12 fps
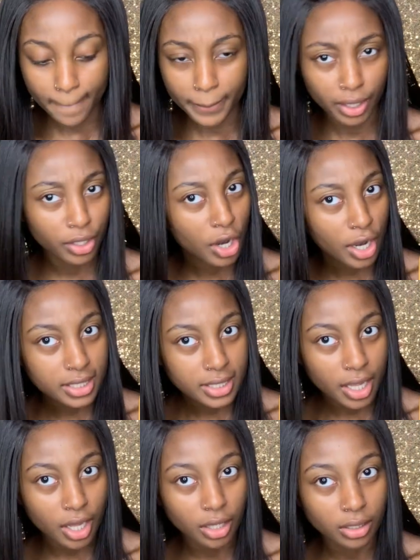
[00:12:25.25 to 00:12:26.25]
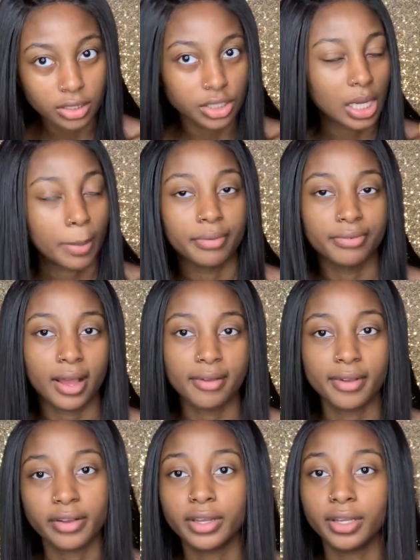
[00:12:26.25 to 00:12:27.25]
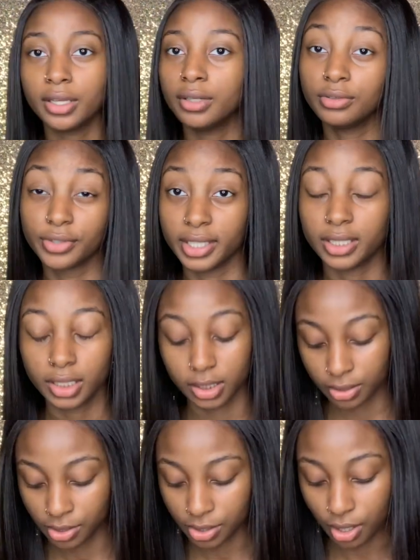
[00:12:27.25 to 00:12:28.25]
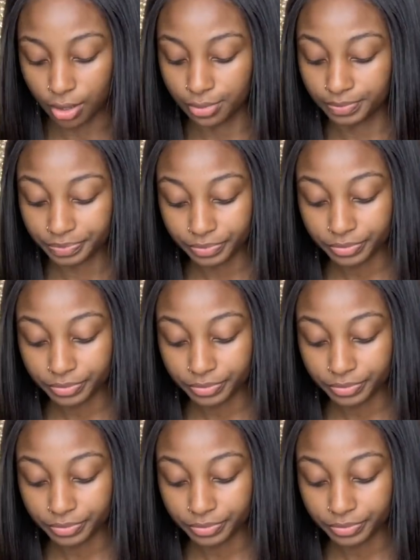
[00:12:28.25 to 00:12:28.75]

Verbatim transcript: Big Cartel and Shopify, very great things. So